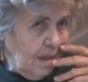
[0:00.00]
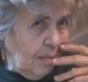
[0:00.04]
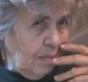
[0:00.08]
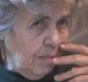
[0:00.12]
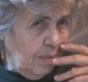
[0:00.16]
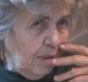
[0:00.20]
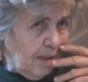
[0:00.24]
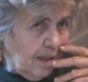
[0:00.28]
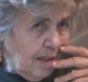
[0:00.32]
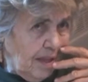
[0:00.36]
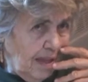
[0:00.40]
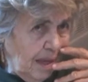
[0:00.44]

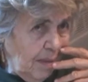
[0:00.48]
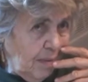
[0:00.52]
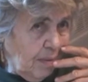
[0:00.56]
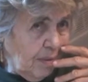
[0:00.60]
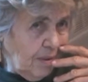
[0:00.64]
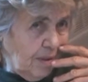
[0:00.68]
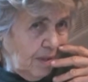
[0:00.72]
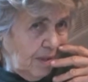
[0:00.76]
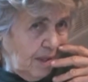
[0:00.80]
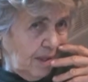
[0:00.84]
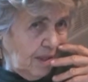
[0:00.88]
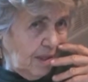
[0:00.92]
But that
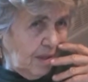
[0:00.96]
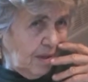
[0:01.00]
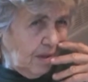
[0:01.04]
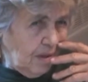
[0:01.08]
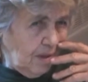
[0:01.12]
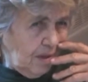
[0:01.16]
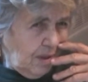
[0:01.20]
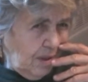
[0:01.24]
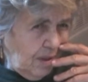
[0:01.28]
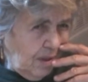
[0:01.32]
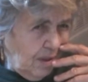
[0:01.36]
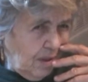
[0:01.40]
particular
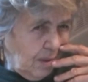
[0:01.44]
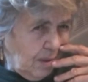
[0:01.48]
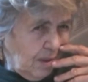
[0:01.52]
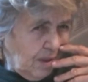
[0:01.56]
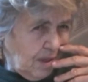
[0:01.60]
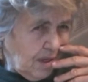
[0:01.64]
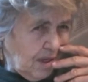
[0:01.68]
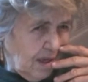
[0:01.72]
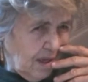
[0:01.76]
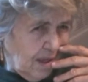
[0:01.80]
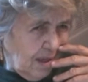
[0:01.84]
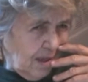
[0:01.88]
year,
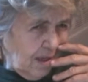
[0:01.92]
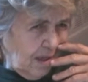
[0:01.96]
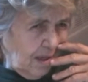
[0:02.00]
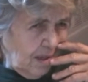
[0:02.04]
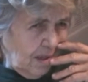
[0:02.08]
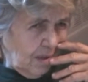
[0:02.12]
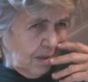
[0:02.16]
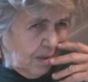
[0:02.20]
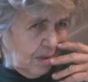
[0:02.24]
which I think